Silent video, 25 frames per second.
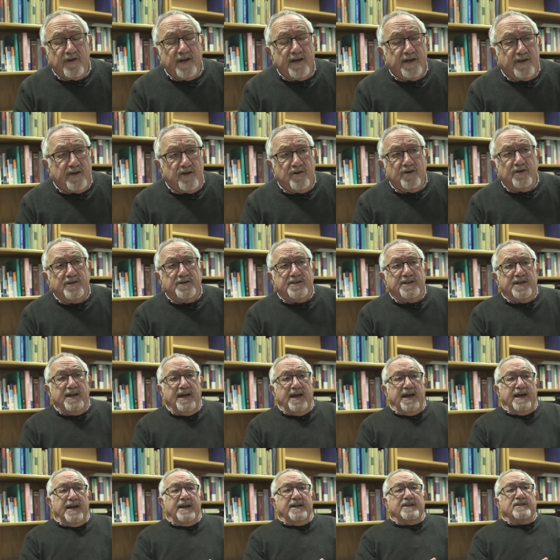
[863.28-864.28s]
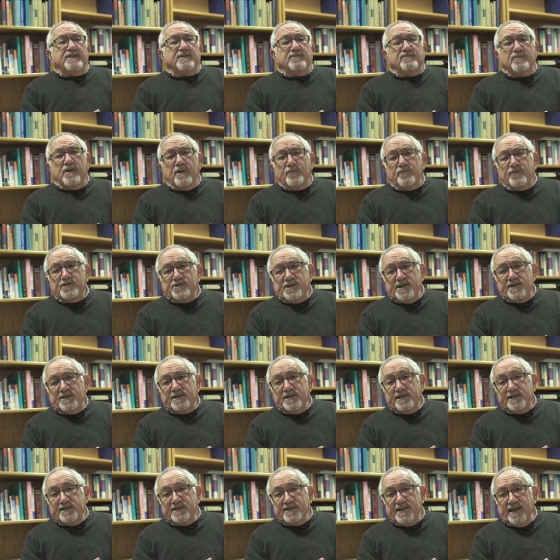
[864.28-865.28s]
very good at
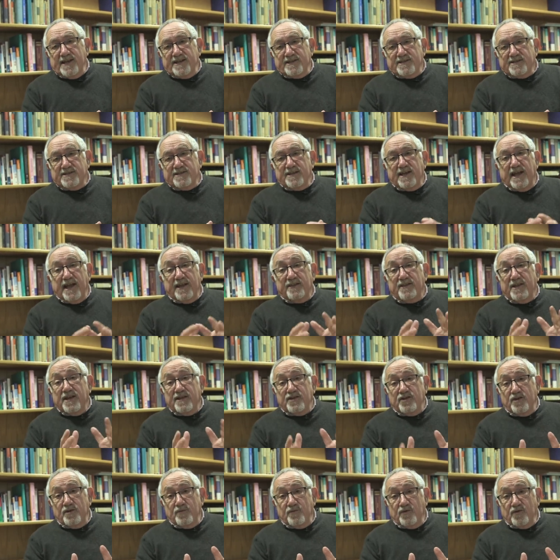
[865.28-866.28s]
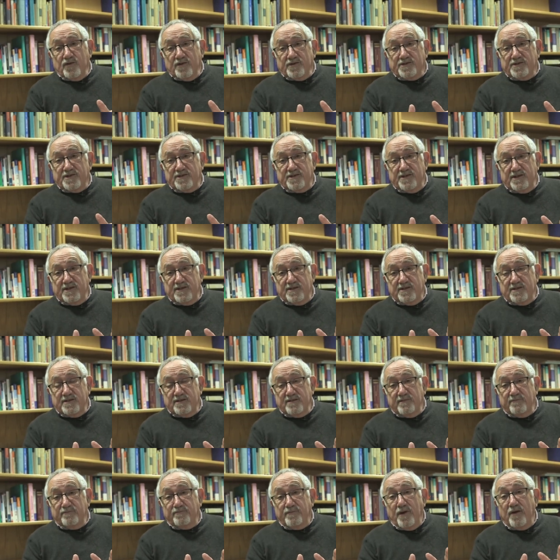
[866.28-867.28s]
representing sets and their numerosities,
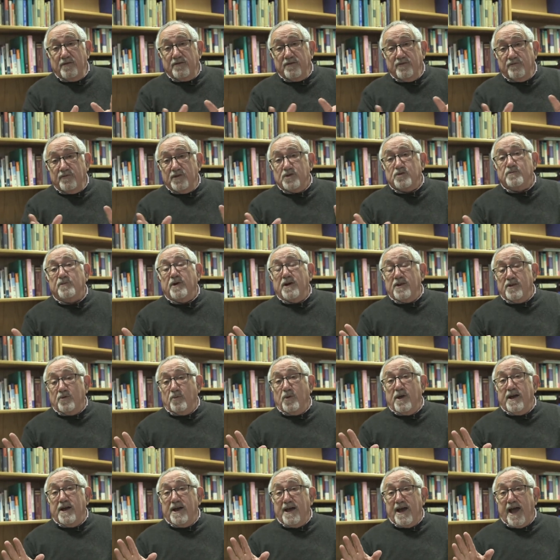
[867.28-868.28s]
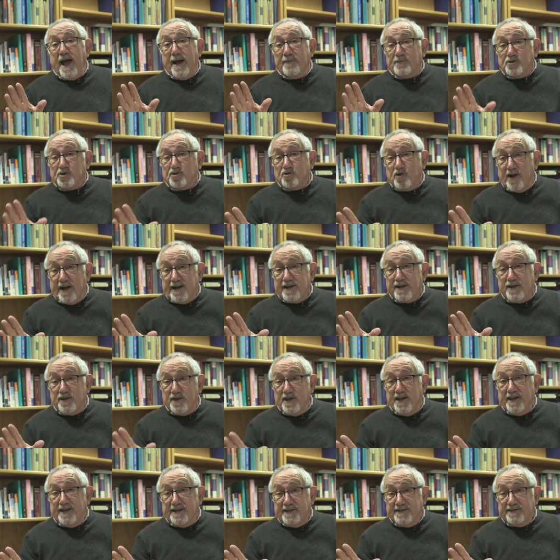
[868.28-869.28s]
both of which, by the way, are abstract
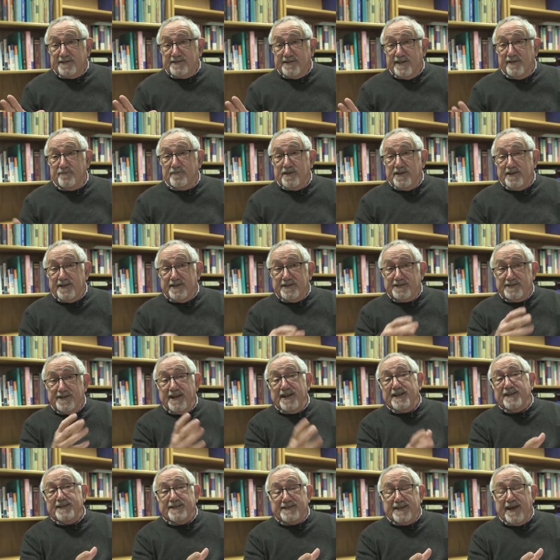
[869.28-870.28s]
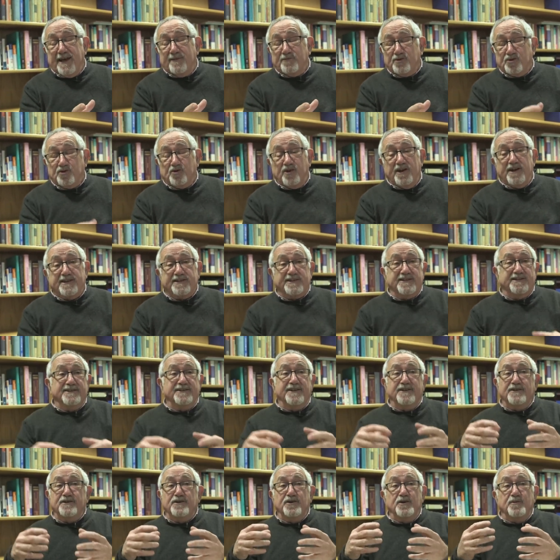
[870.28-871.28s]
things. I mean, a set is abstract, and
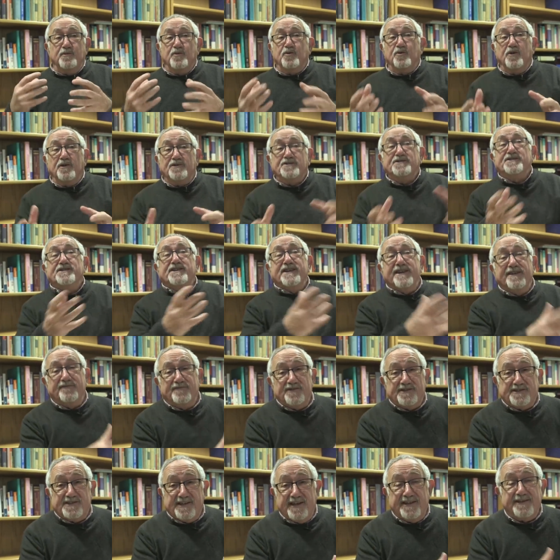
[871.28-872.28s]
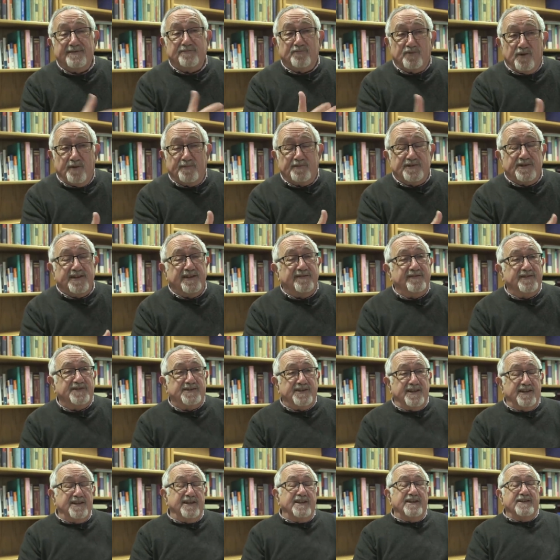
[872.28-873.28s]
the numerosity of a set, the property of a
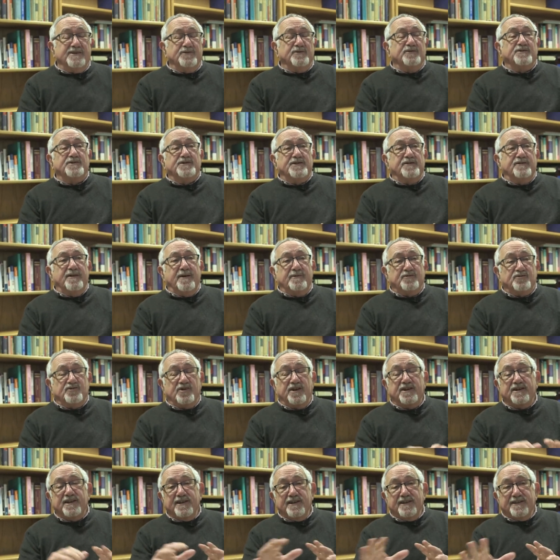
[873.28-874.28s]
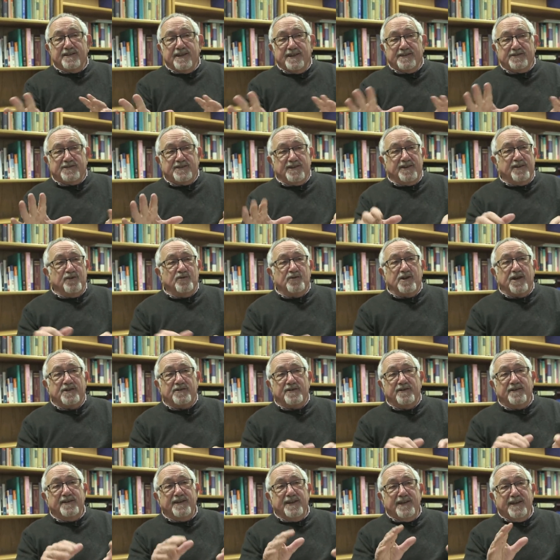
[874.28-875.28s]
set, also abstract. That's a whole
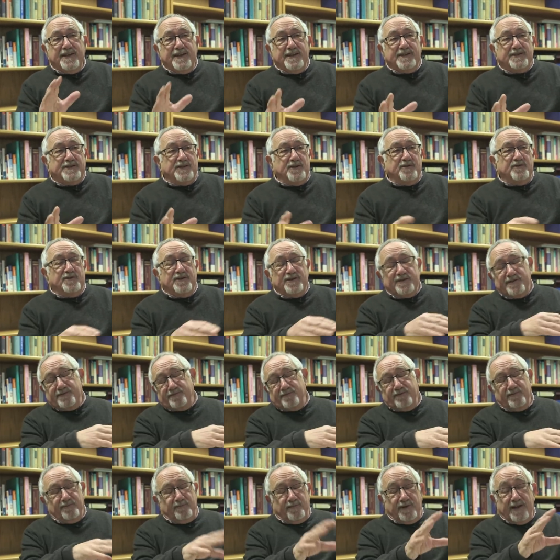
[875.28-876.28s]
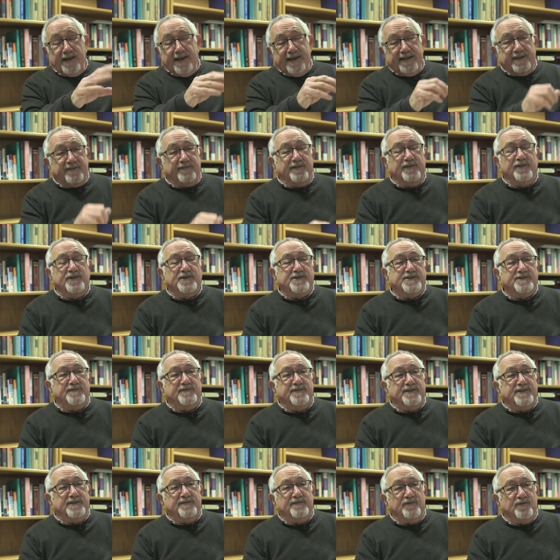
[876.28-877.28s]
other issue that's plagued
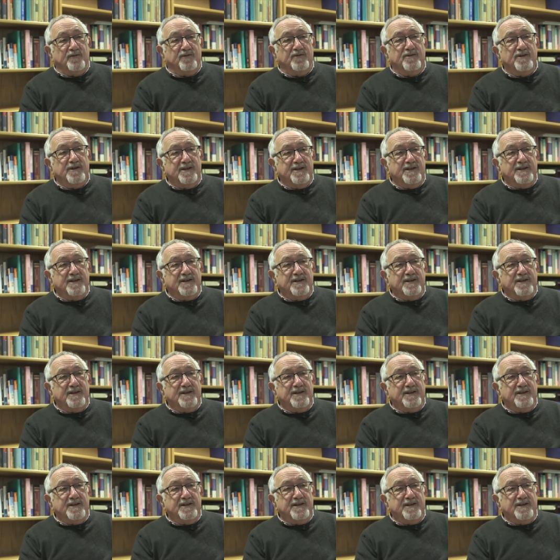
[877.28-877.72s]
philosophers for